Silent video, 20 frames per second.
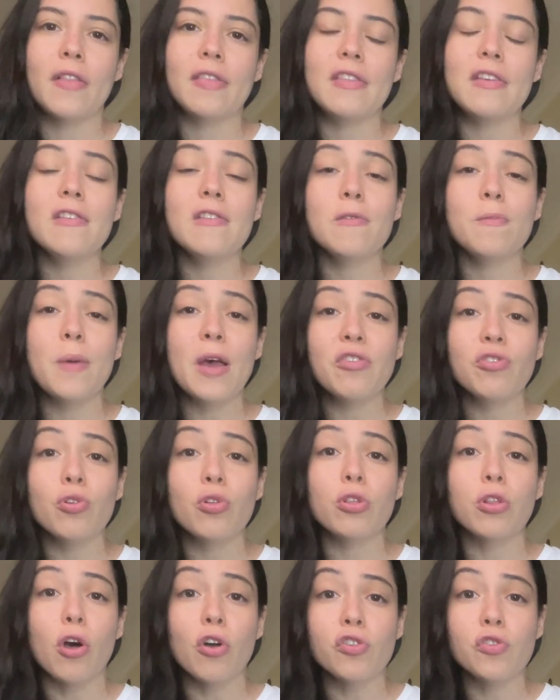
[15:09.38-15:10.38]
this
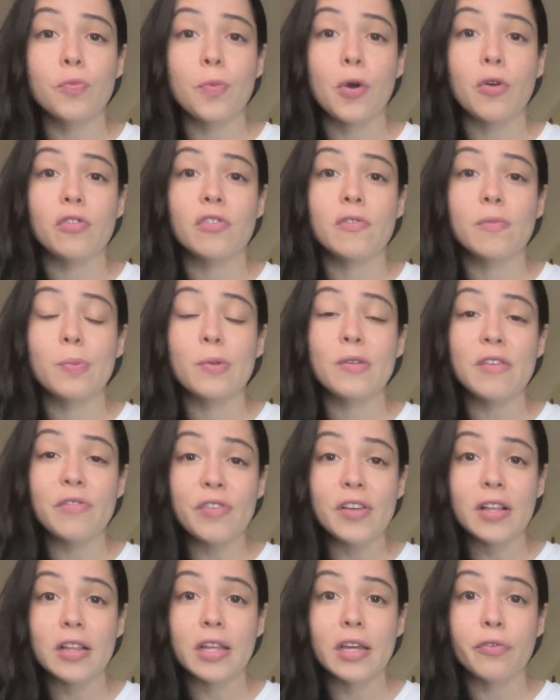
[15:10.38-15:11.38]
special launch post is
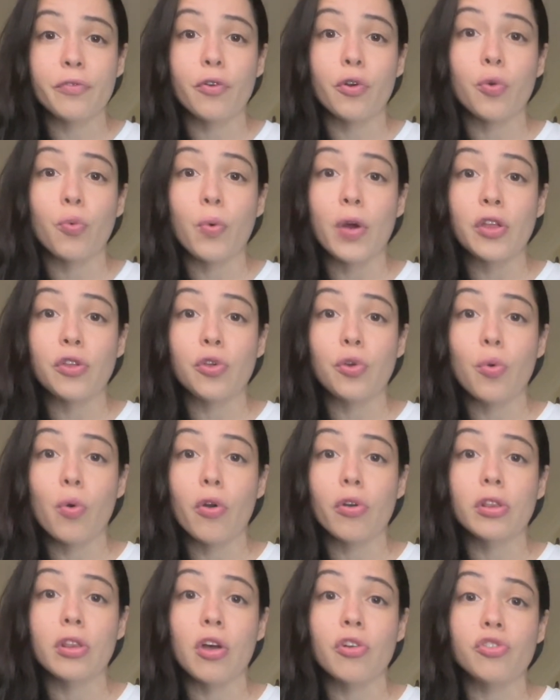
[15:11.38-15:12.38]
specifically for when you
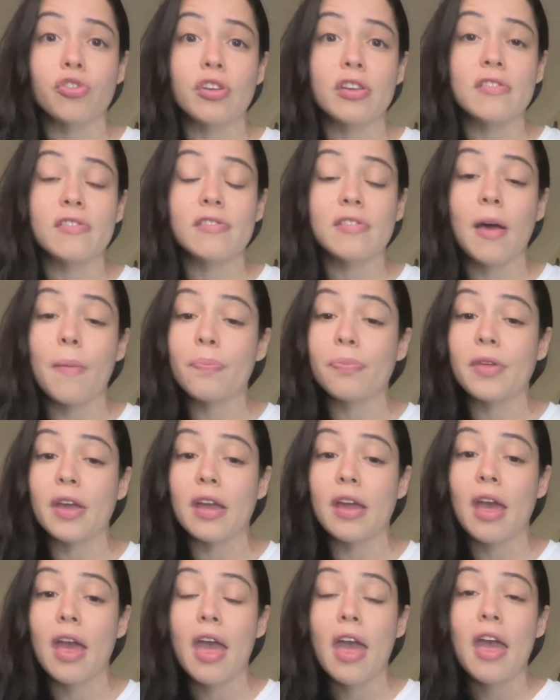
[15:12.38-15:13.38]
are launching
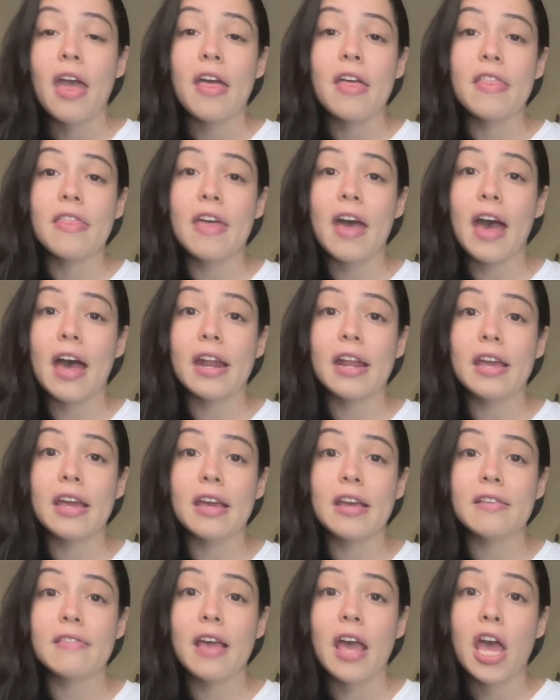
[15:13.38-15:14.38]
something that
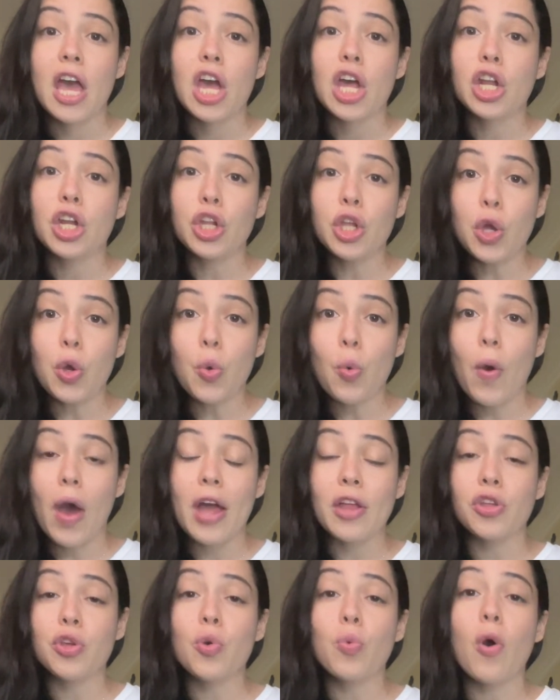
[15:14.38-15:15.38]
is new
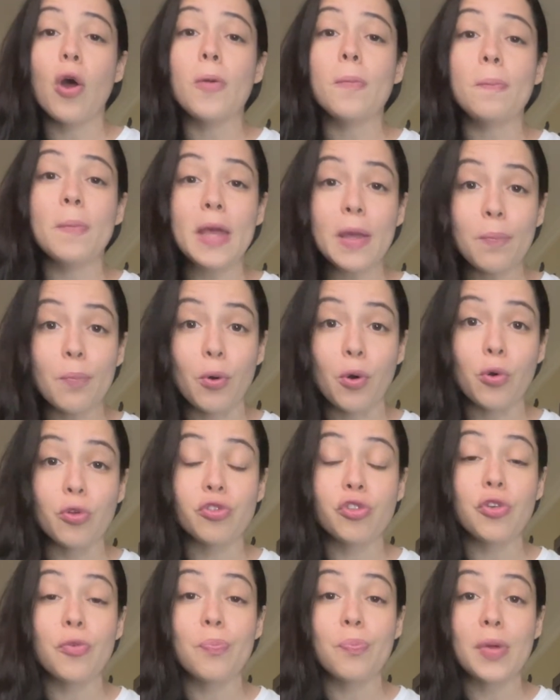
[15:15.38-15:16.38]
and you want people
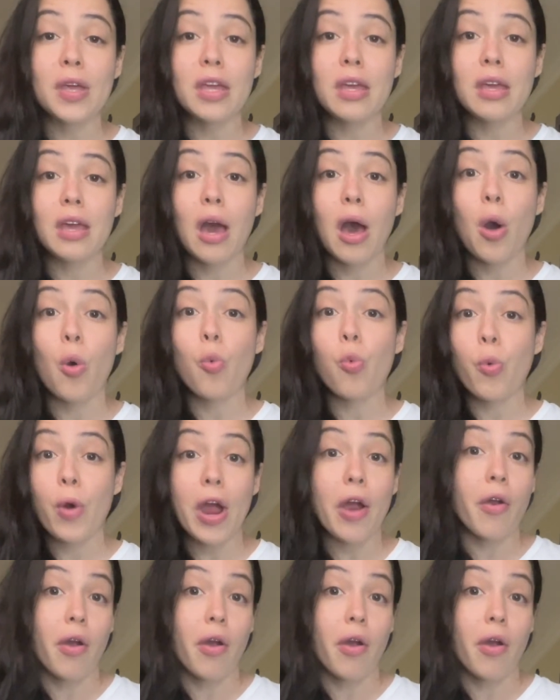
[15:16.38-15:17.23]
to be aware